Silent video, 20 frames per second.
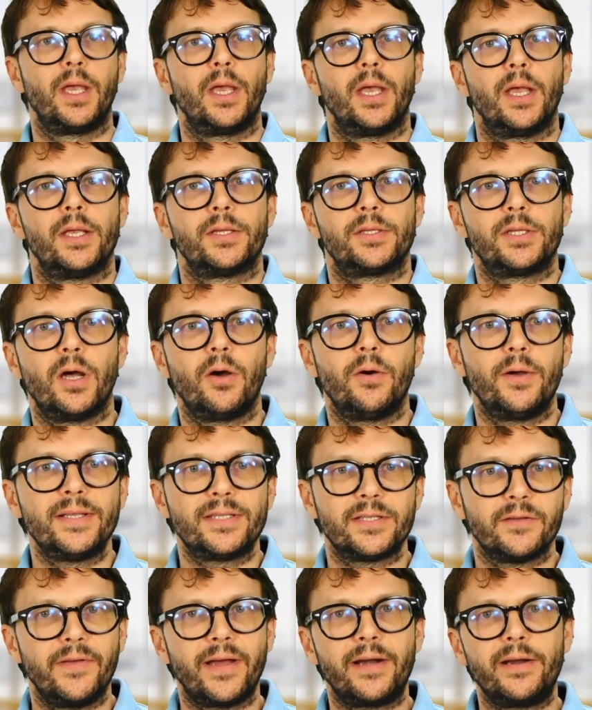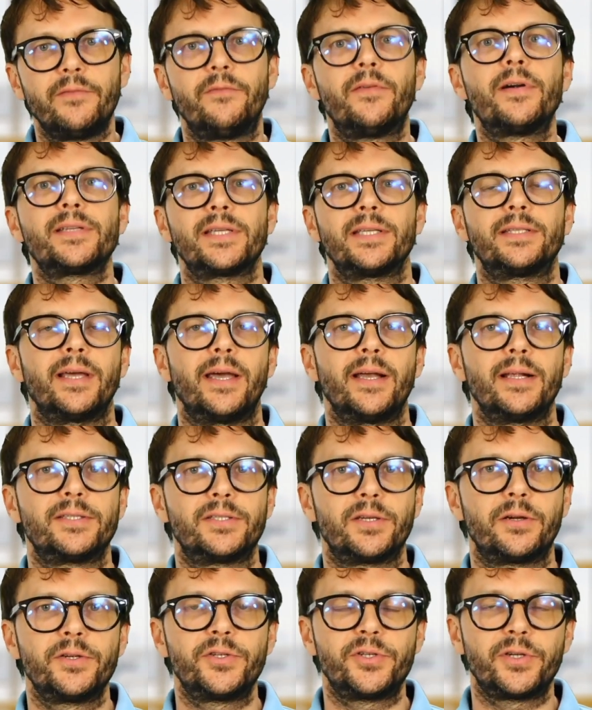So it's a very versatile
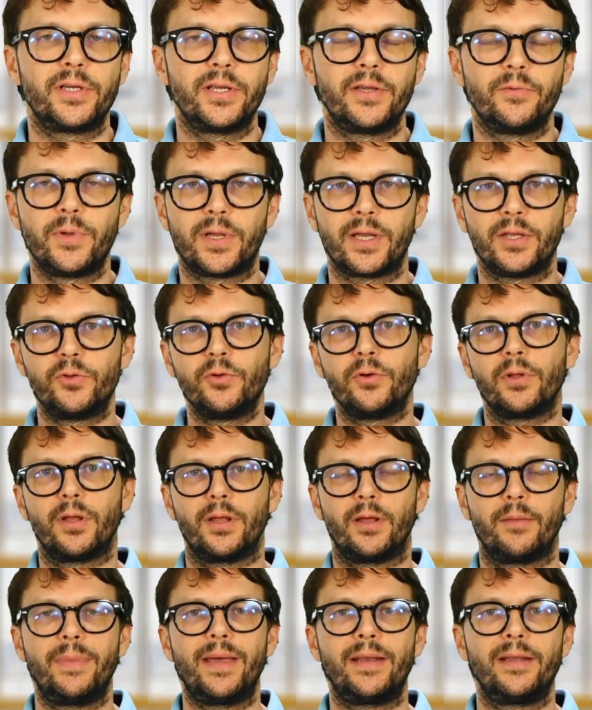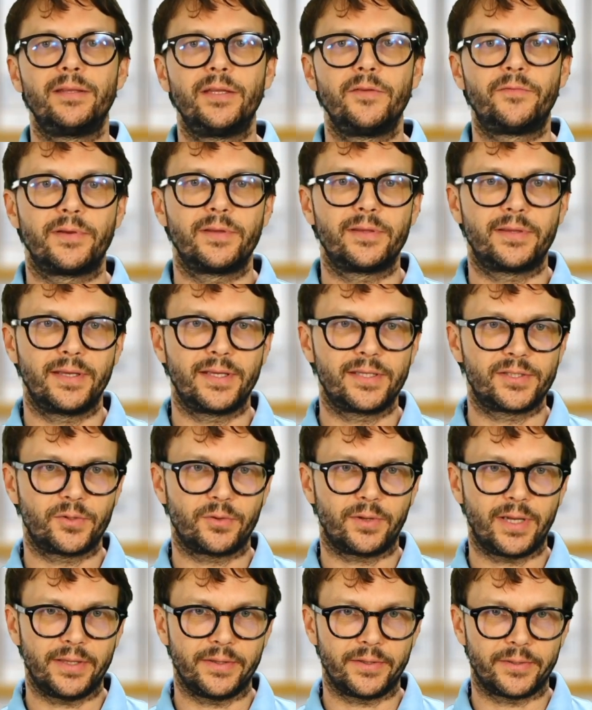surgery. We can do many different things
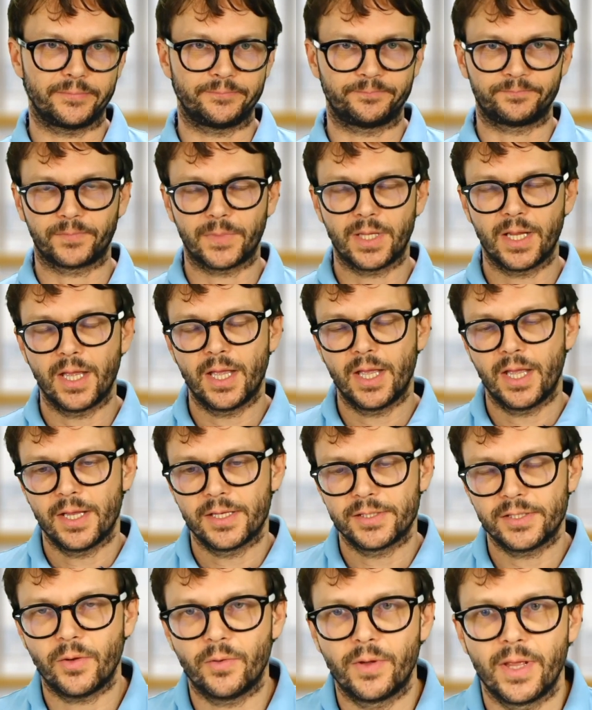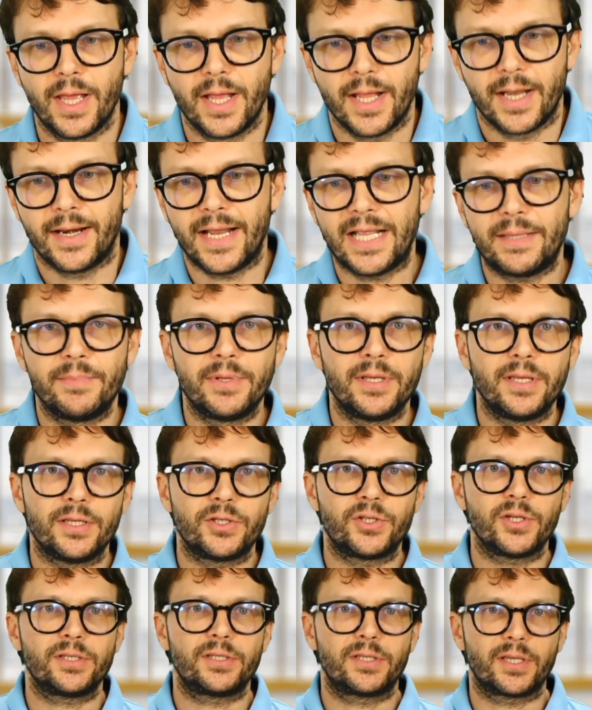together. So let me
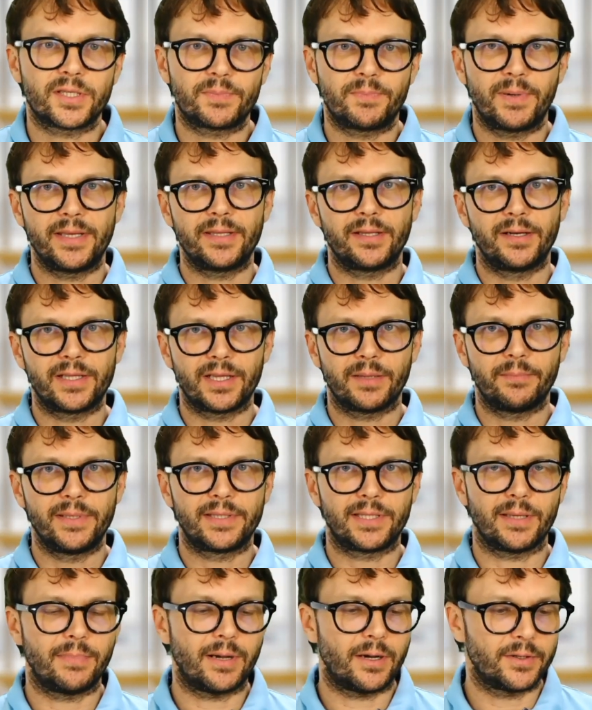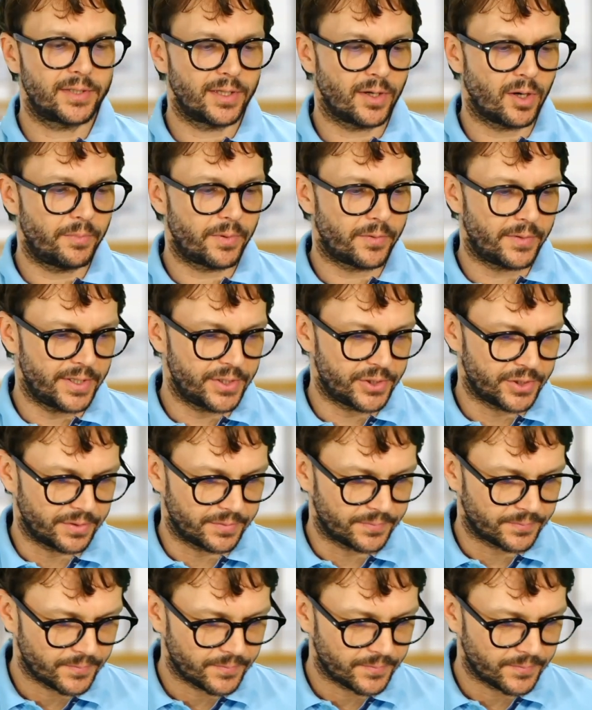just explain a little bit about the operation.